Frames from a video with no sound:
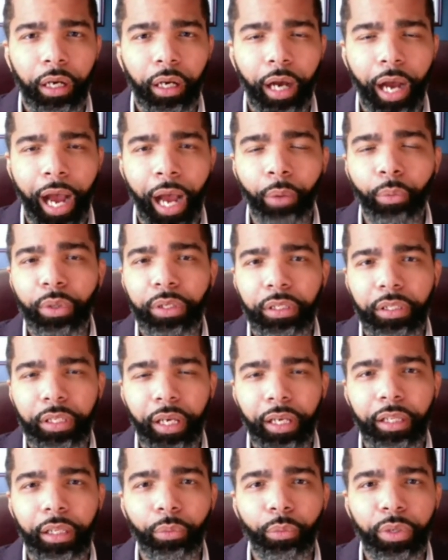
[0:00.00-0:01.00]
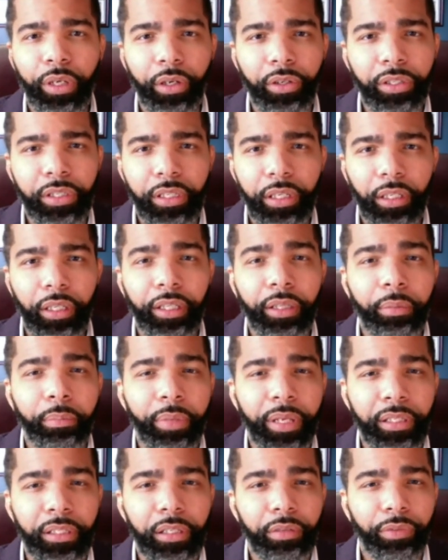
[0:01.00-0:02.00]
I would say that we are still in the
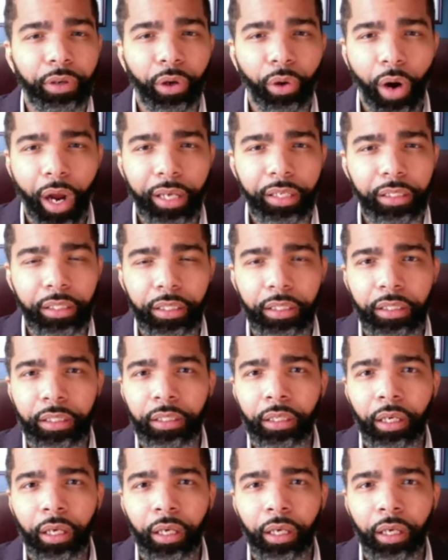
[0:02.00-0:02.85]
midst of a crisis.